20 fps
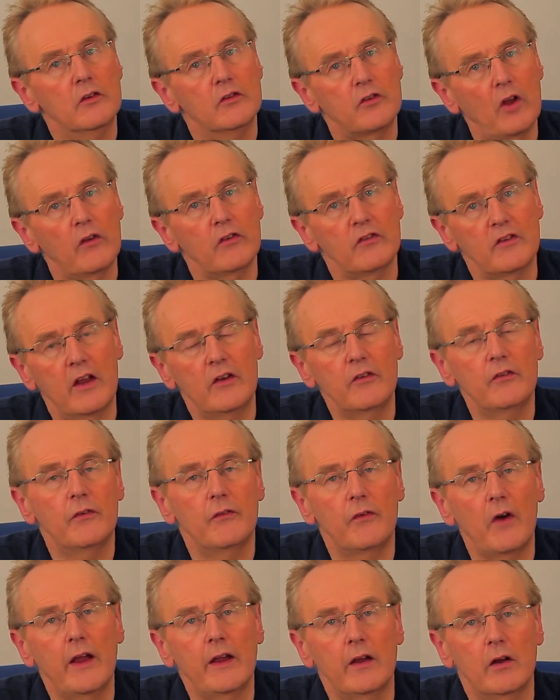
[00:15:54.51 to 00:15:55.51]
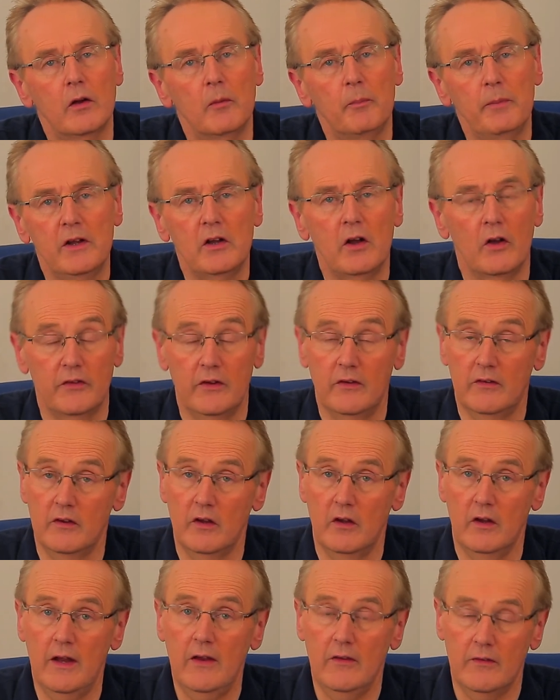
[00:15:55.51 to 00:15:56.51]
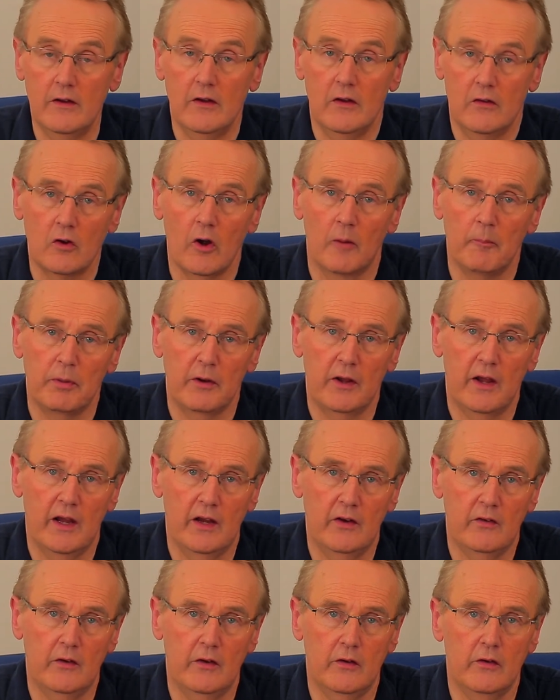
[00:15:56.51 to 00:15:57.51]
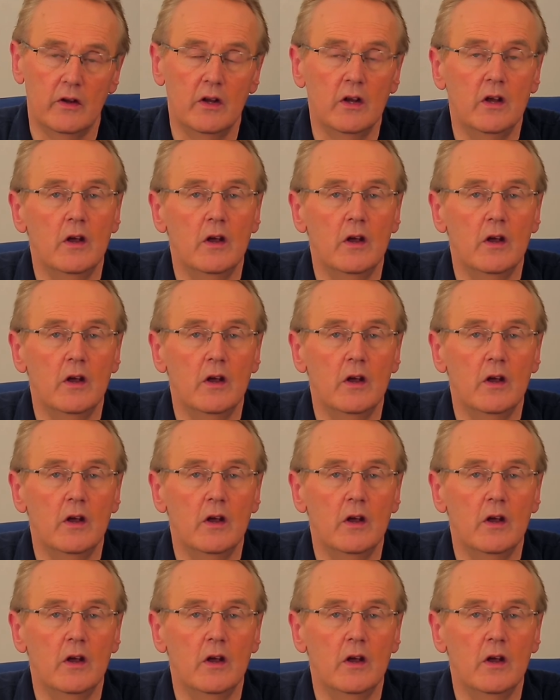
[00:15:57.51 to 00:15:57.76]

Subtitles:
does tend to fail because it's complicated.